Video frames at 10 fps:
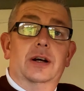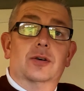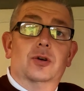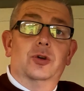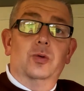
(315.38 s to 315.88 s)
now
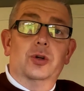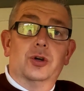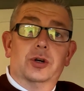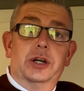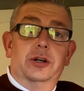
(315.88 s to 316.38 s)
I've got to do all the
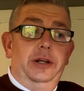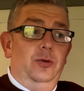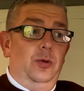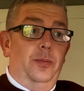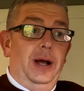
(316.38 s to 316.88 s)
cooking. I did
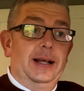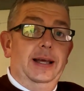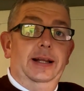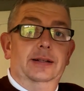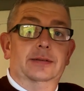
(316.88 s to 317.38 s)
all the
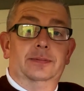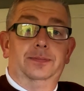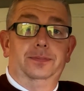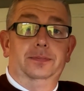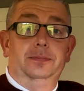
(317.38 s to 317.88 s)
packing,
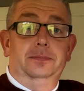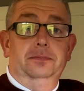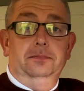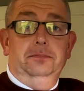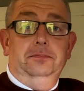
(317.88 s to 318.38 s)

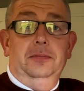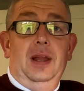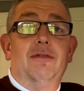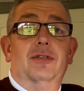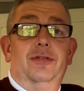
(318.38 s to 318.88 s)

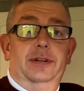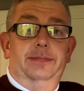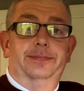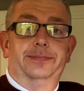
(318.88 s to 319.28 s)
everything.